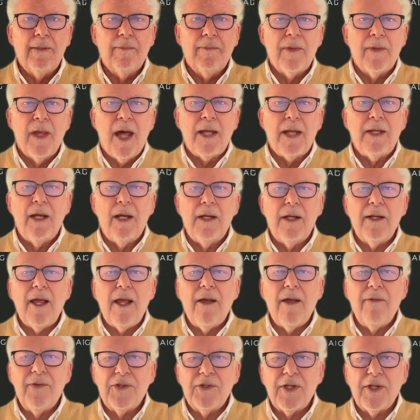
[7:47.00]
I can't
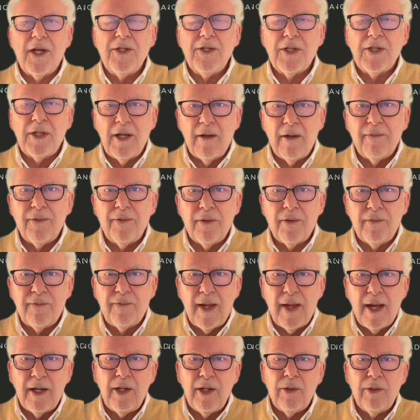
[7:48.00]
emphasize enough the
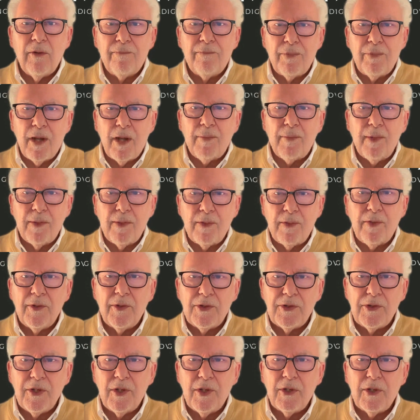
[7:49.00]
value of primary
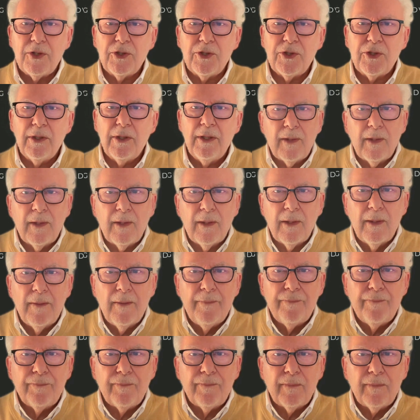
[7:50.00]
research.
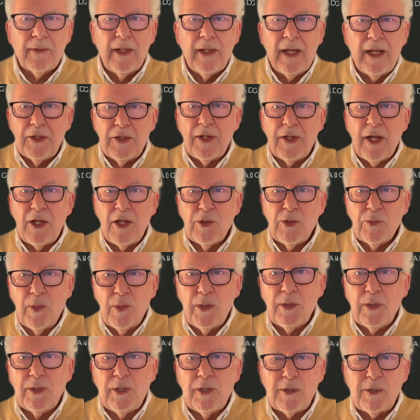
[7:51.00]
In today's
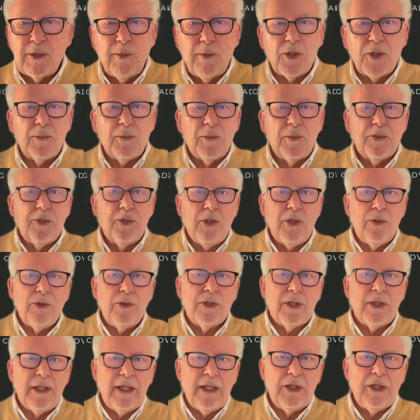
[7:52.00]
world, it's possible to use
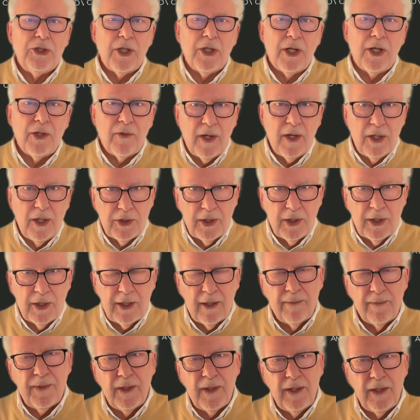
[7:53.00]
lead generation
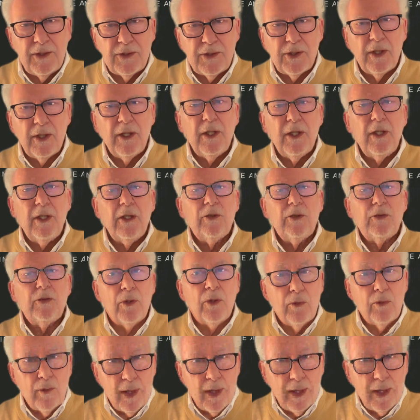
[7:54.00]
companies to
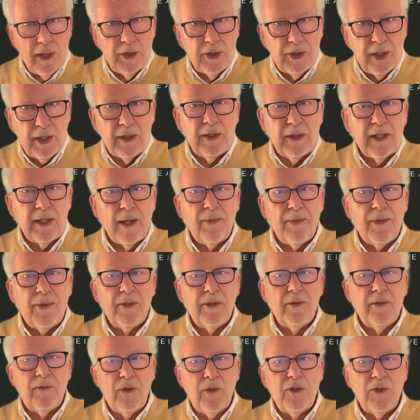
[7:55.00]
arrange in-depth
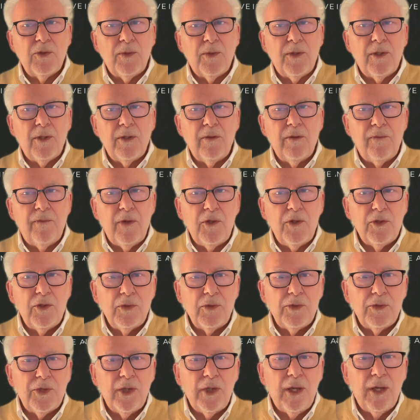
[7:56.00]
interviews with
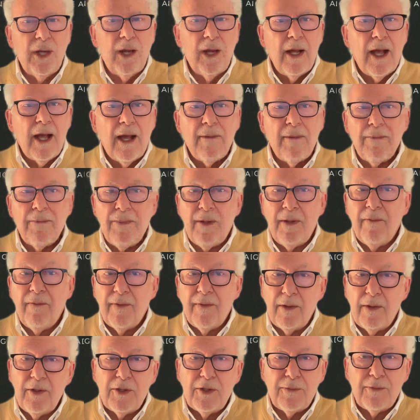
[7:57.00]
individuals and be
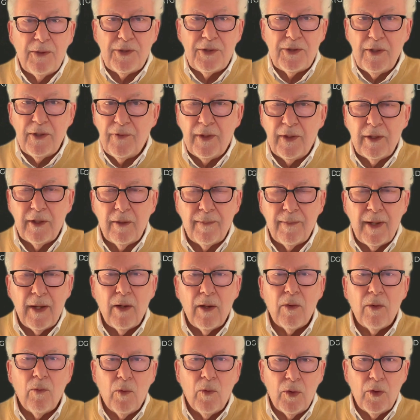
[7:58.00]
very specific about
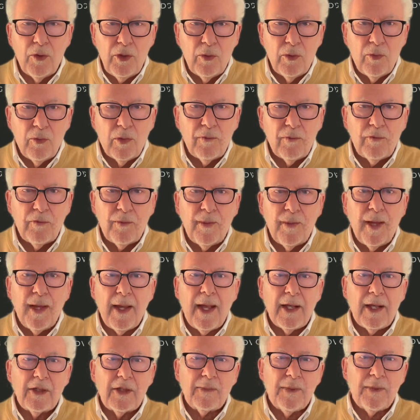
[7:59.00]
what you want from their
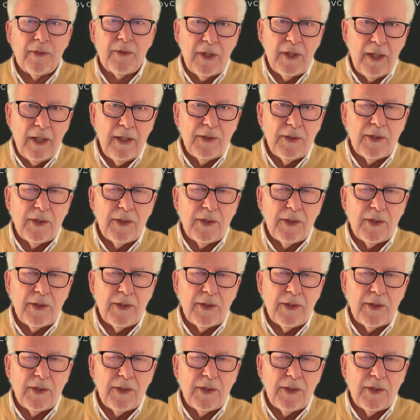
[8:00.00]
expertise